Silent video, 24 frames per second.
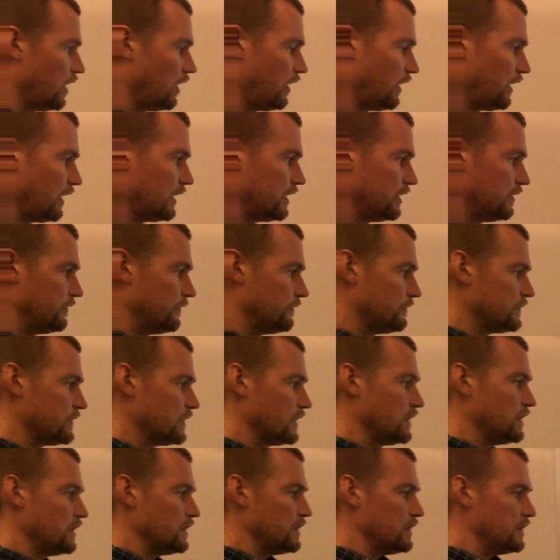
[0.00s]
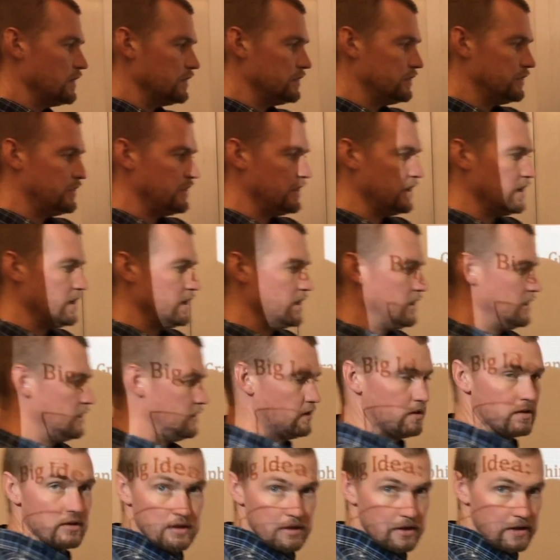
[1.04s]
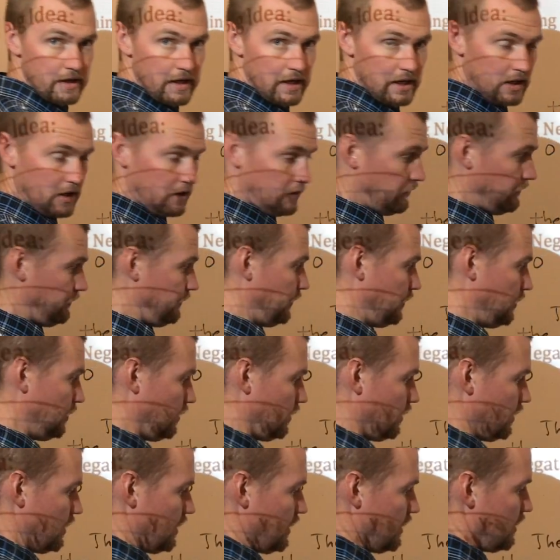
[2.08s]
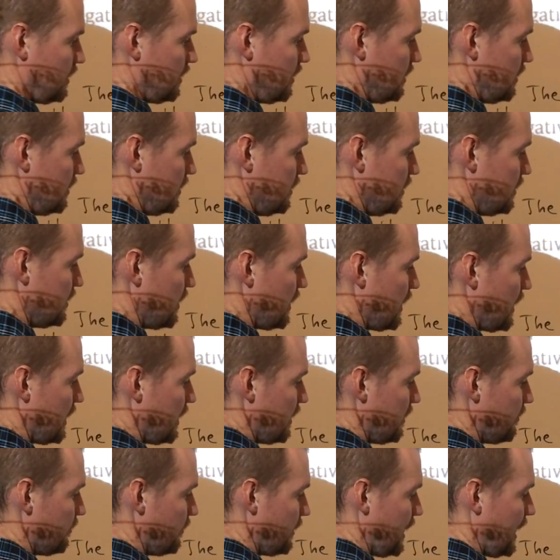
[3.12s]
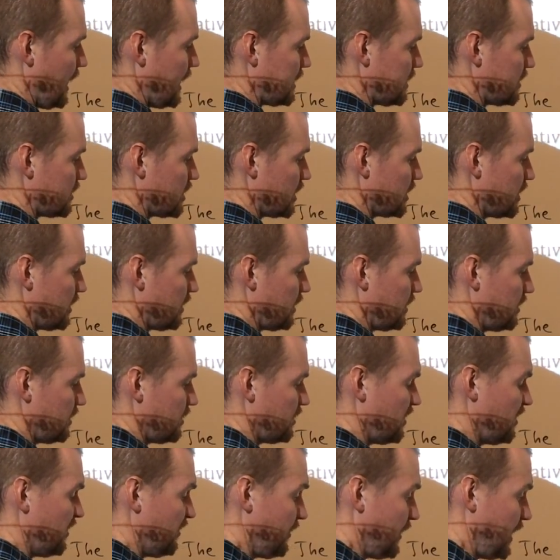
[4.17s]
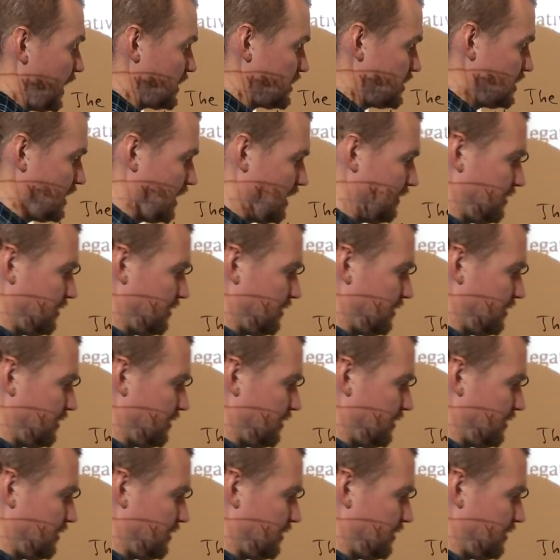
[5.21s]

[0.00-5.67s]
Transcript: Alright, then the negative 4, we have to turn this into a fraction to